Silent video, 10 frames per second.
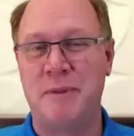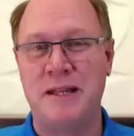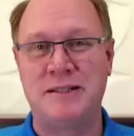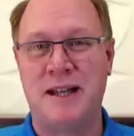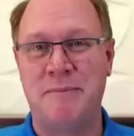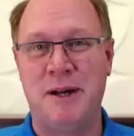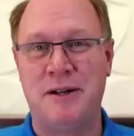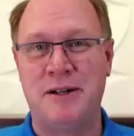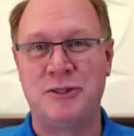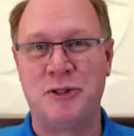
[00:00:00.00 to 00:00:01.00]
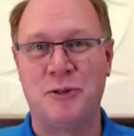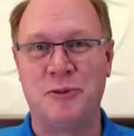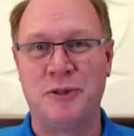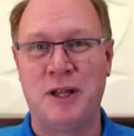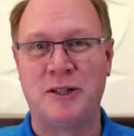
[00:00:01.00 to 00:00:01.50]
based on merit.
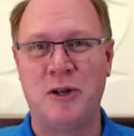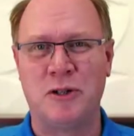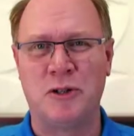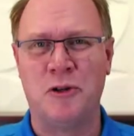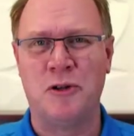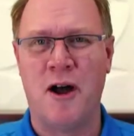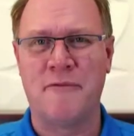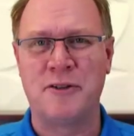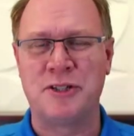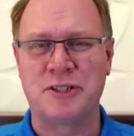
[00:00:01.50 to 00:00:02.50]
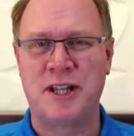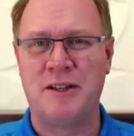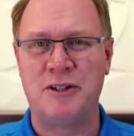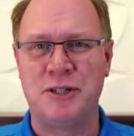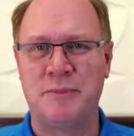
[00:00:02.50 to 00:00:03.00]
So like Coca-Cola offers a
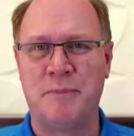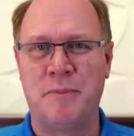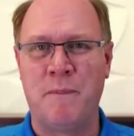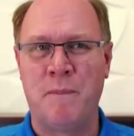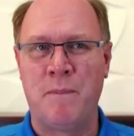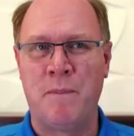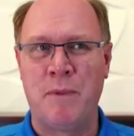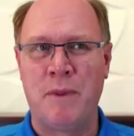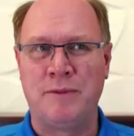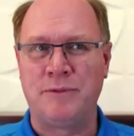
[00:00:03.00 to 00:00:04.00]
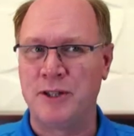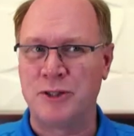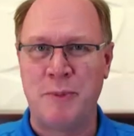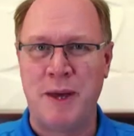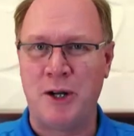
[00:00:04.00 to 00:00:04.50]
scholarship.
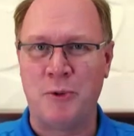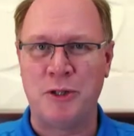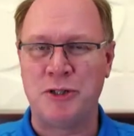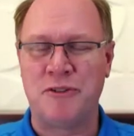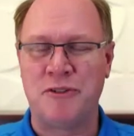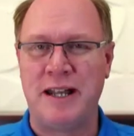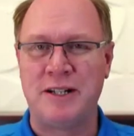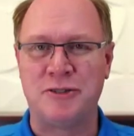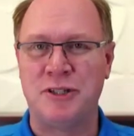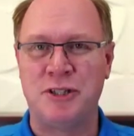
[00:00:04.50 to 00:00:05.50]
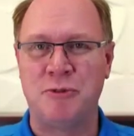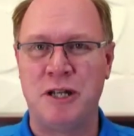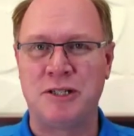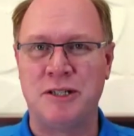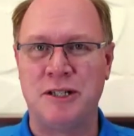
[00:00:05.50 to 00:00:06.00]
Doesn't matter what your financial
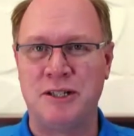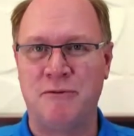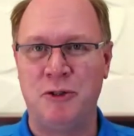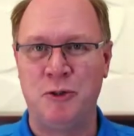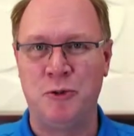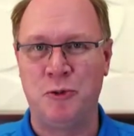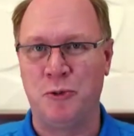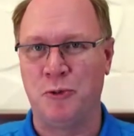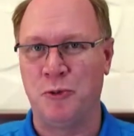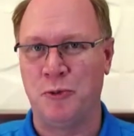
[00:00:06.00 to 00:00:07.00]
situation is. If you